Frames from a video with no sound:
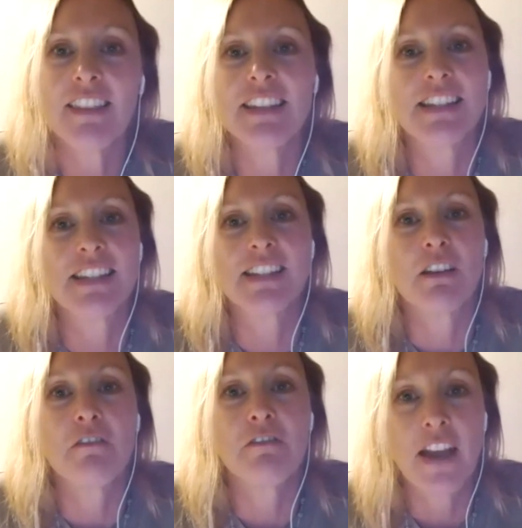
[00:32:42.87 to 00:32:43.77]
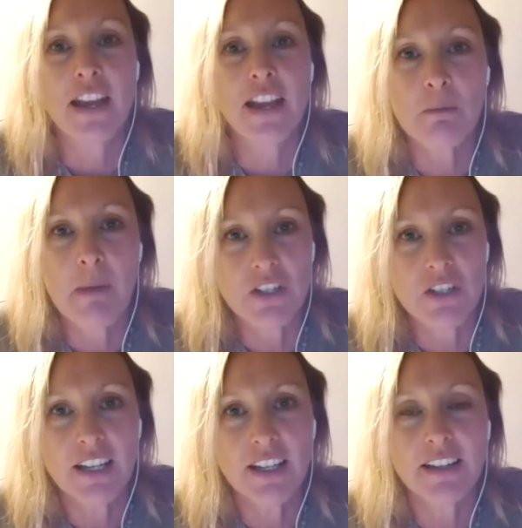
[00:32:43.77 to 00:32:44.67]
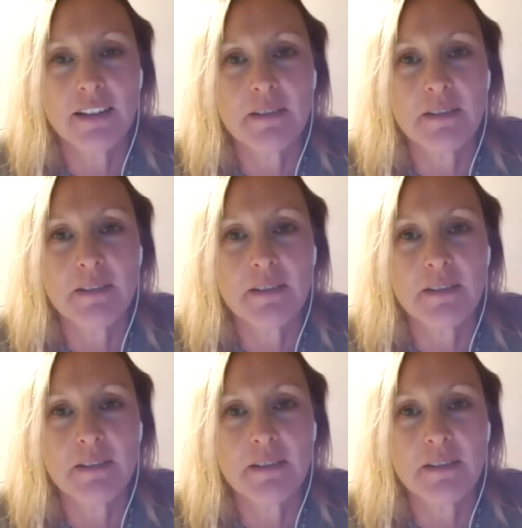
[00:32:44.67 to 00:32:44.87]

This is Find Your Magic.